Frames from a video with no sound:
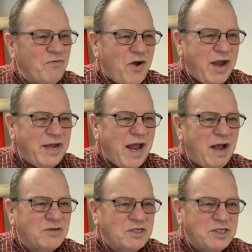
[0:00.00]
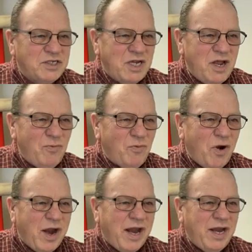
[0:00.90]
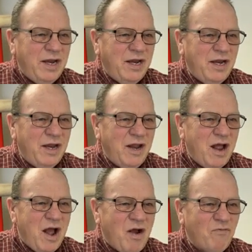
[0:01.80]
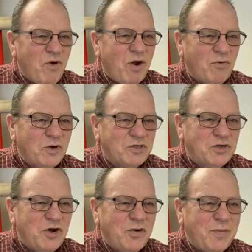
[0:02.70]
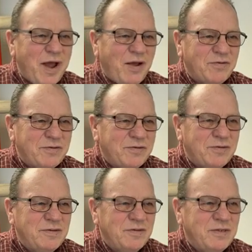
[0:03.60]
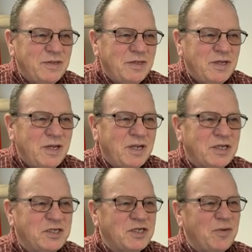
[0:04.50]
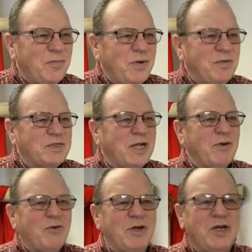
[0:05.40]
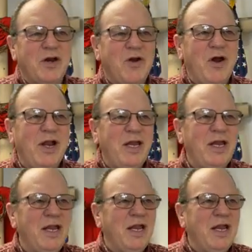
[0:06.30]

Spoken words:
find out some way of what we're sure about. Some people say, well, you know what?